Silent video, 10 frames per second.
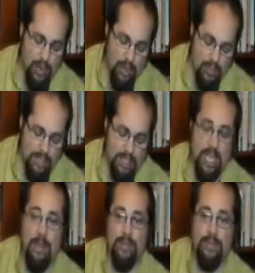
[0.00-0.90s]
Romans
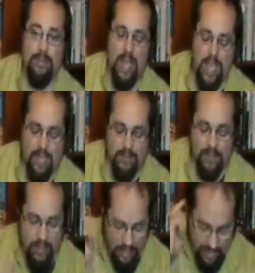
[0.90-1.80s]
chapter 5.
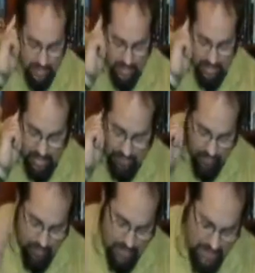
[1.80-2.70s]
I'll give you a